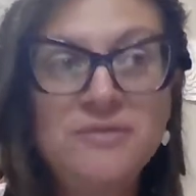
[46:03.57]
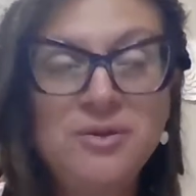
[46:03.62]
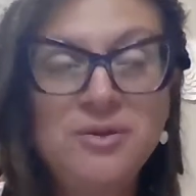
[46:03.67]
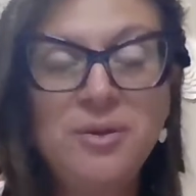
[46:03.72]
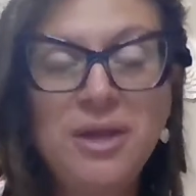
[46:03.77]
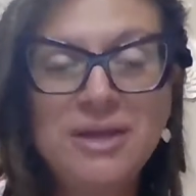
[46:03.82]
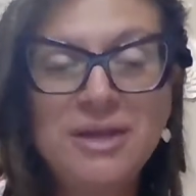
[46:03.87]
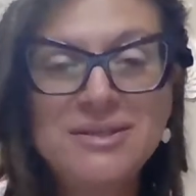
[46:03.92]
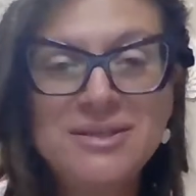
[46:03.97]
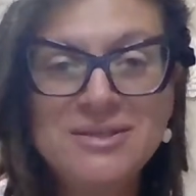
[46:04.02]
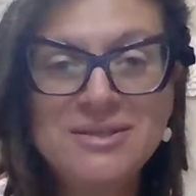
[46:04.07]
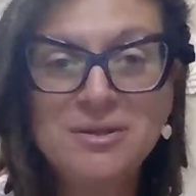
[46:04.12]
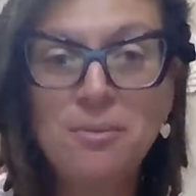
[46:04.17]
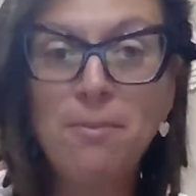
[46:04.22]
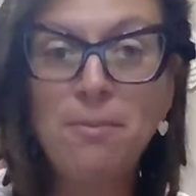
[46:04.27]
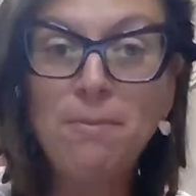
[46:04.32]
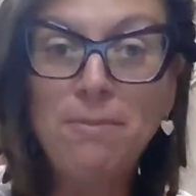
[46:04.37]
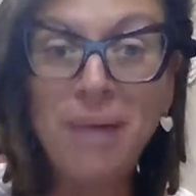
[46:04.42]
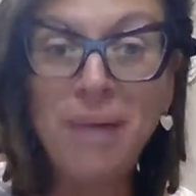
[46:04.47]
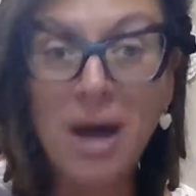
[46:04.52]
system
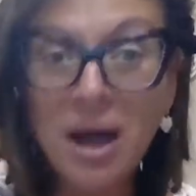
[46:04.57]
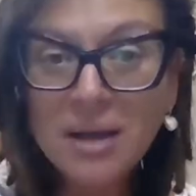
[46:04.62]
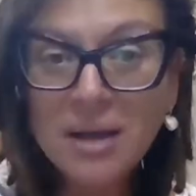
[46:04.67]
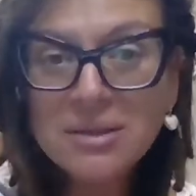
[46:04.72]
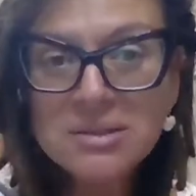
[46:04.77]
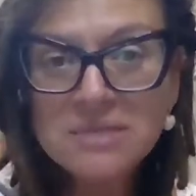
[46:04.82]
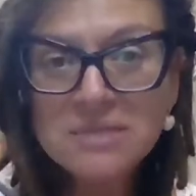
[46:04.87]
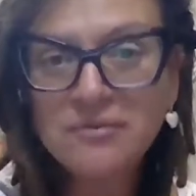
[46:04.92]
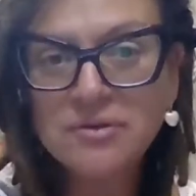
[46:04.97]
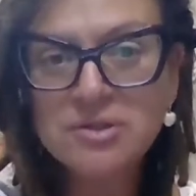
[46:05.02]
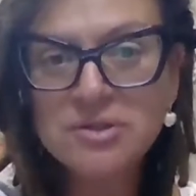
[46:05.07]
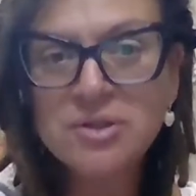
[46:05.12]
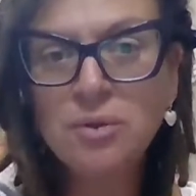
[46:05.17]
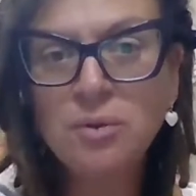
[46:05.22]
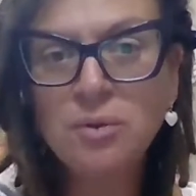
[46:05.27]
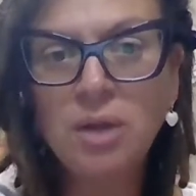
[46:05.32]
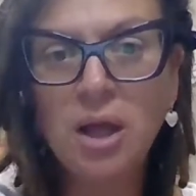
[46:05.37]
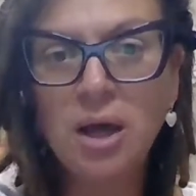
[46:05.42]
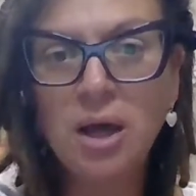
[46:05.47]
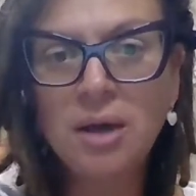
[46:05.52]
box for so
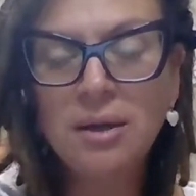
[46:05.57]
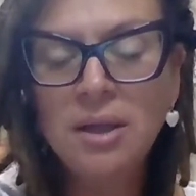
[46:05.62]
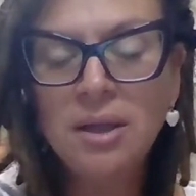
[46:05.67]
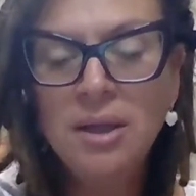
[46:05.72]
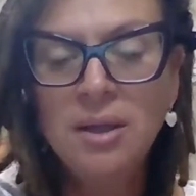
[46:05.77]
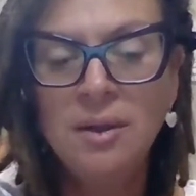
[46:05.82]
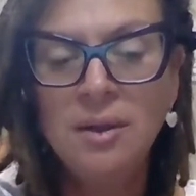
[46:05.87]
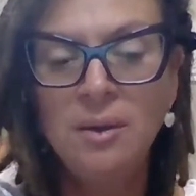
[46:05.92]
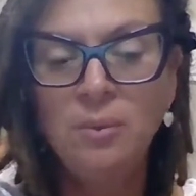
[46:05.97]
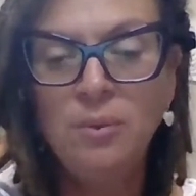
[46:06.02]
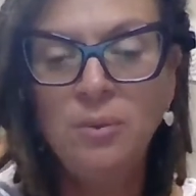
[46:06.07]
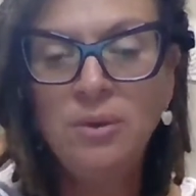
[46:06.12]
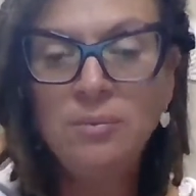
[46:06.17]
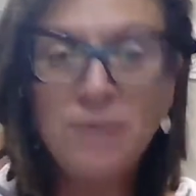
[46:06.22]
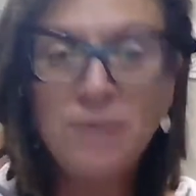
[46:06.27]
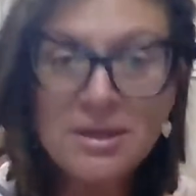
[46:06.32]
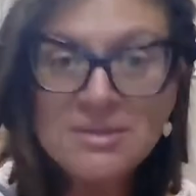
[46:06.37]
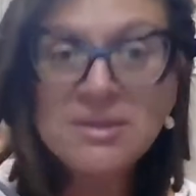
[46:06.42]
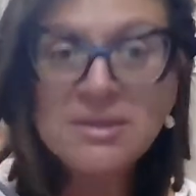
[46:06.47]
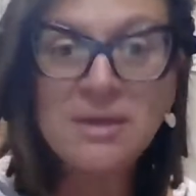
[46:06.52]
long, we
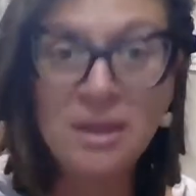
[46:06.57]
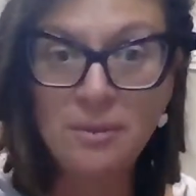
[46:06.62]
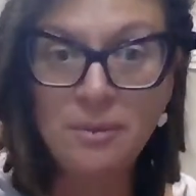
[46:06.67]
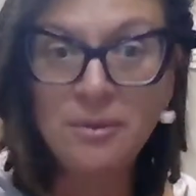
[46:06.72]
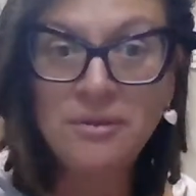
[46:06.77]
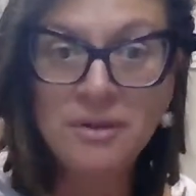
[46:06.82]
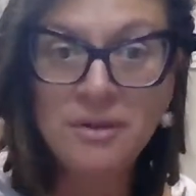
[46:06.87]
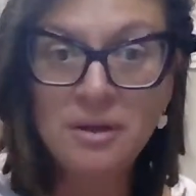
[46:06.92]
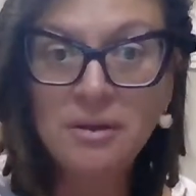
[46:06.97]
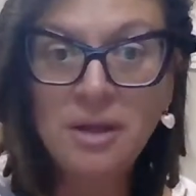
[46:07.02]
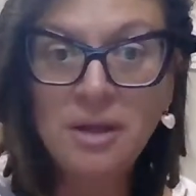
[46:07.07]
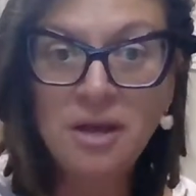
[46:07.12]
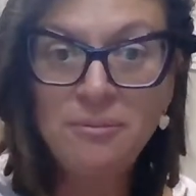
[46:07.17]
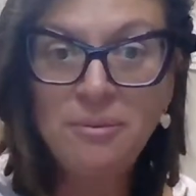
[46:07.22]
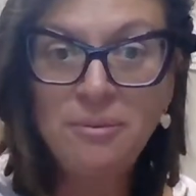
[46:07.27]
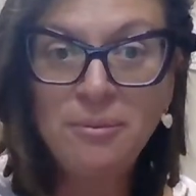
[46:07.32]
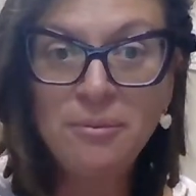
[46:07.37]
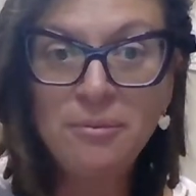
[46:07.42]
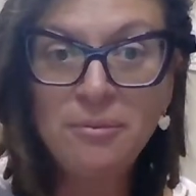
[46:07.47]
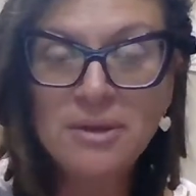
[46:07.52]
resonate with it. A lot of
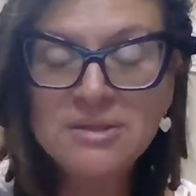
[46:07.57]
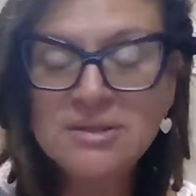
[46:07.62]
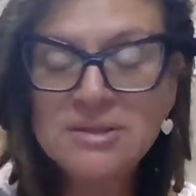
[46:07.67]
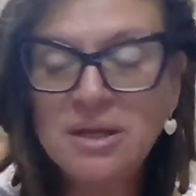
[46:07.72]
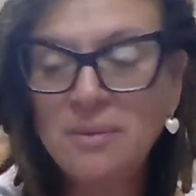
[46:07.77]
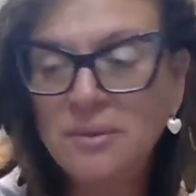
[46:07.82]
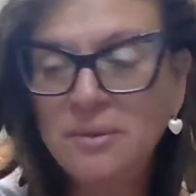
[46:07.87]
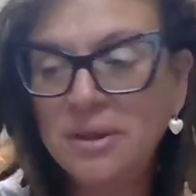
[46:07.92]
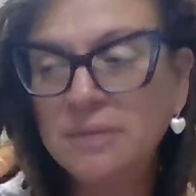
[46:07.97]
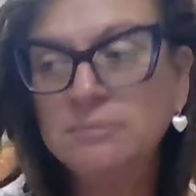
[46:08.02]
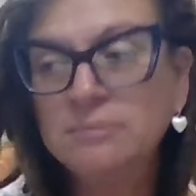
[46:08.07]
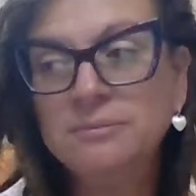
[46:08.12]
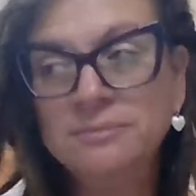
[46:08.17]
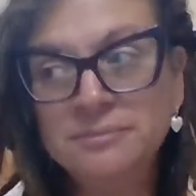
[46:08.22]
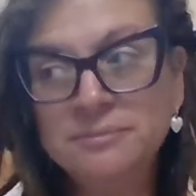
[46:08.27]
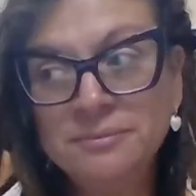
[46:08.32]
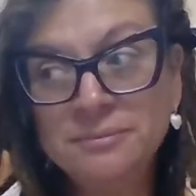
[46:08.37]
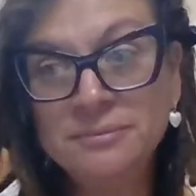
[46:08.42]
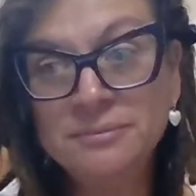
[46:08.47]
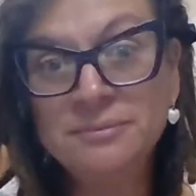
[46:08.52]
people resonate with it.
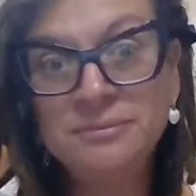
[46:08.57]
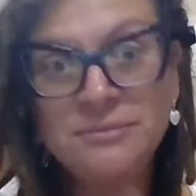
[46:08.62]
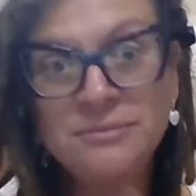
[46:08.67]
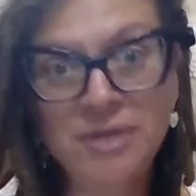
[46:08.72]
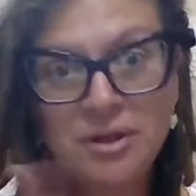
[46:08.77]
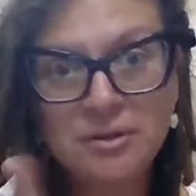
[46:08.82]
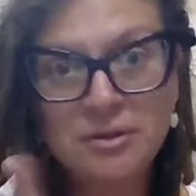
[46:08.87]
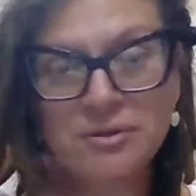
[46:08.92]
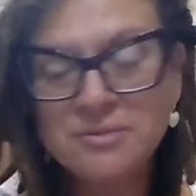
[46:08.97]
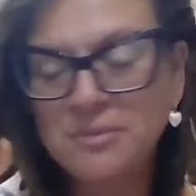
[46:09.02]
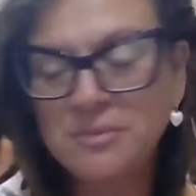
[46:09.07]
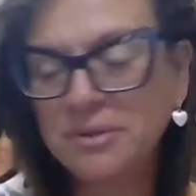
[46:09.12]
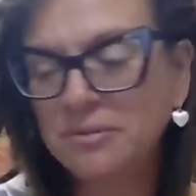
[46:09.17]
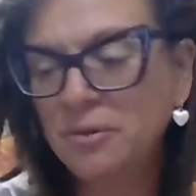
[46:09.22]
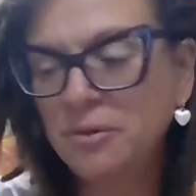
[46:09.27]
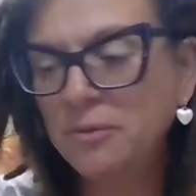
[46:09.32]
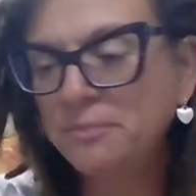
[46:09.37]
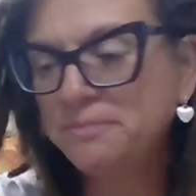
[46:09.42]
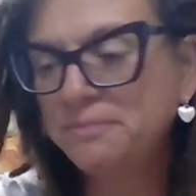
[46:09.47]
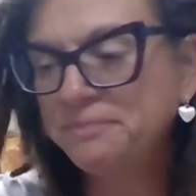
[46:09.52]
There goes my
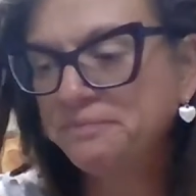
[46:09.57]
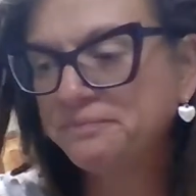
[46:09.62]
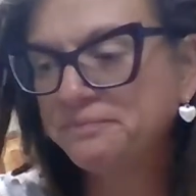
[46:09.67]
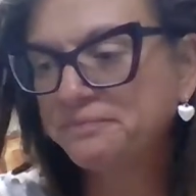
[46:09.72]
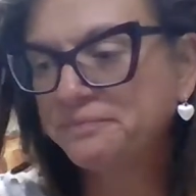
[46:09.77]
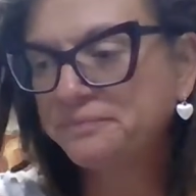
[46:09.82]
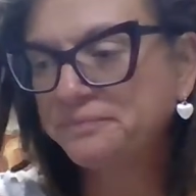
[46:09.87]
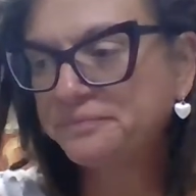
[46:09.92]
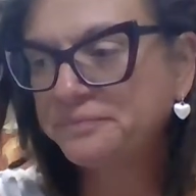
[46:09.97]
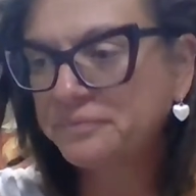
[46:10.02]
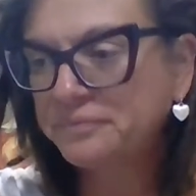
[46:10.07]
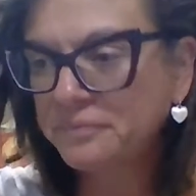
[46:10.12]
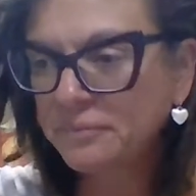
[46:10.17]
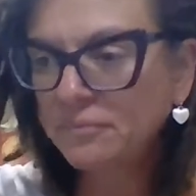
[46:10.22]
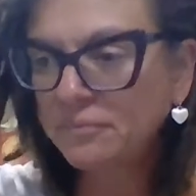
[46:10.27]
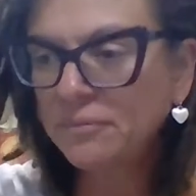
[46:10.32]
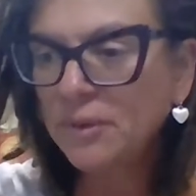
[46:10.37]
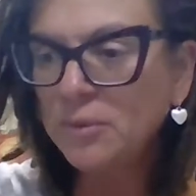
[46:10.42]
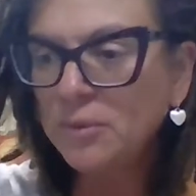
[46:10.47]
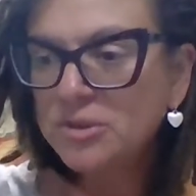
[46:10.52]
throat,
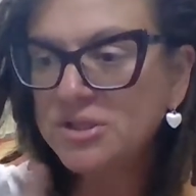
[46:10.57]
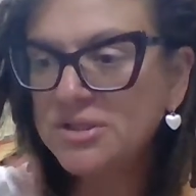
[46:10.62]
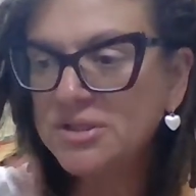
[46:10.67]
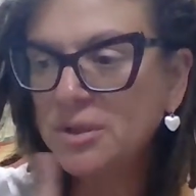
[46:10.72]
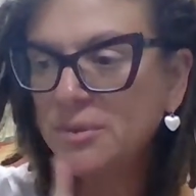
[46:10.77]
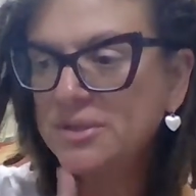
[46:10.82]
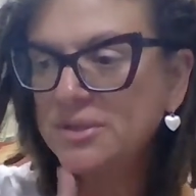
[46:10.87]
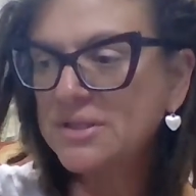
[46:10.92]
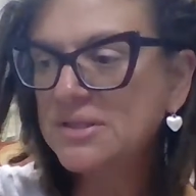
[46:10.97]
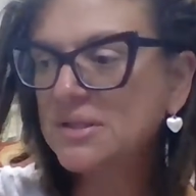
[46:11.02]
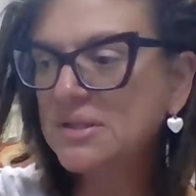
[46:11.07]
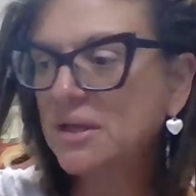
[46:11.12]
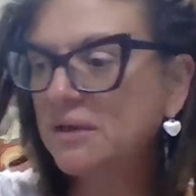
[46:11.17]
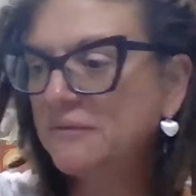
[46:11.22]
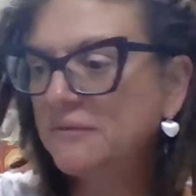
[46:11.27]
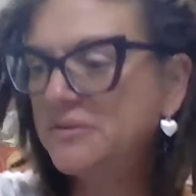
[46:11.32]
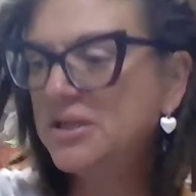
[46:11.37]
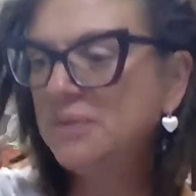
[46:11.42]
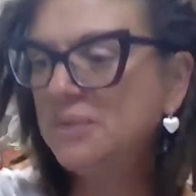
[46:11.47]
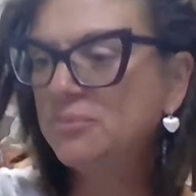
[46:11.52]
which is always a sign
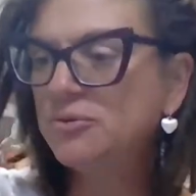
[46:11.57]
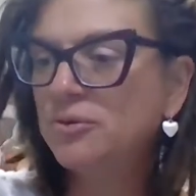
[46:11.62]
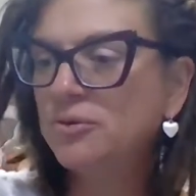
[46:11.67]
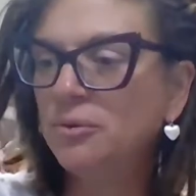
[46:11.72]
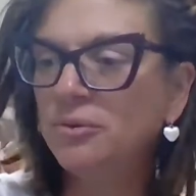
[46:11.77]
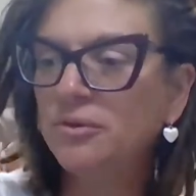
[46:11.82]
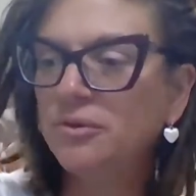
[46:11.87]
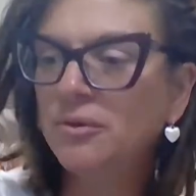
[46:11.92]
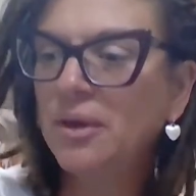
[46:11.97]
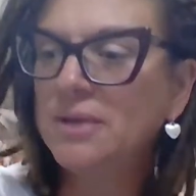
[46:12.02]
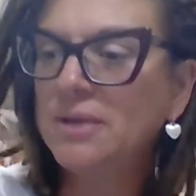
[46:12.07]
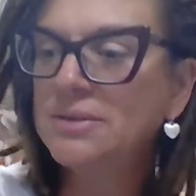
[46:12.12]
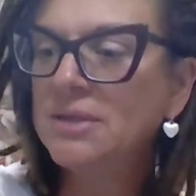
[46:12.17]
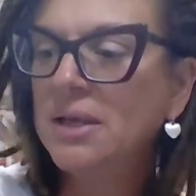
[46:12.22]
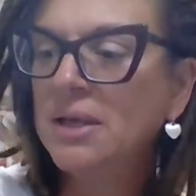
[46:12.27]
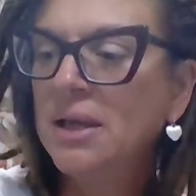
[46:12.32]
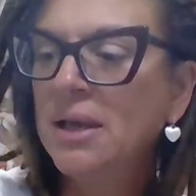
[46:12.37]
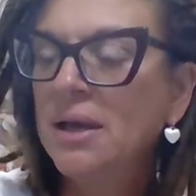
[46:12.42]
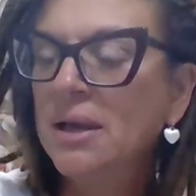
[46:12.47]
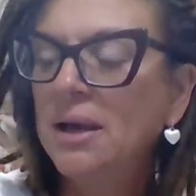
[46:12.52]
of deep truth, you guys.
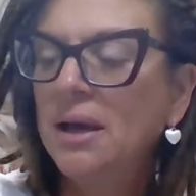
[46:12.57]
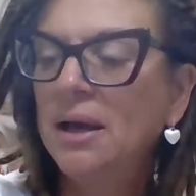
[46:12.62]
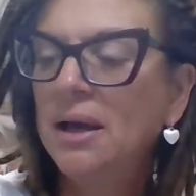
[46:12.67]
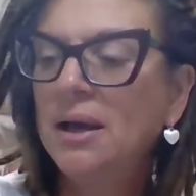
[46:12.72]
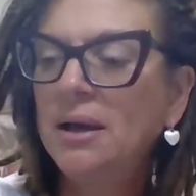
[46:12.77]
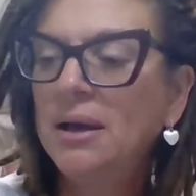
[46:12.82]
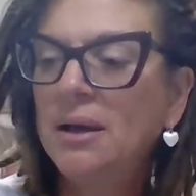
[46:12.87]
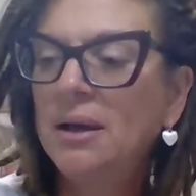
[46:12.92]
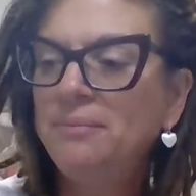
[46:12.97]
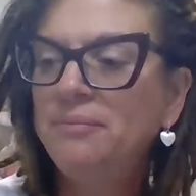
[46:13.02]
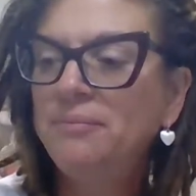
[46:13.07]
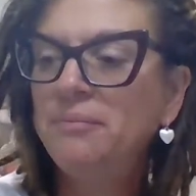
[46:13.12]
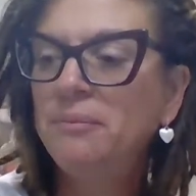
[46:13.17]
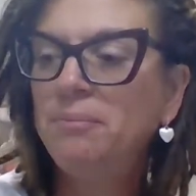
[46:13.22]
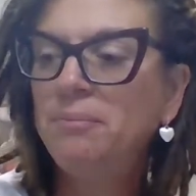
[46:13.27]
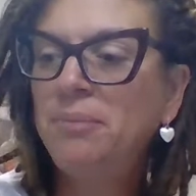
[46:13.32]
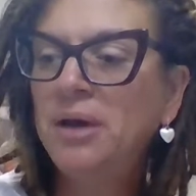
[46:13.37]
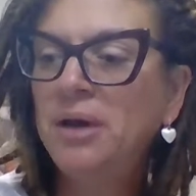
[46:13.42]
And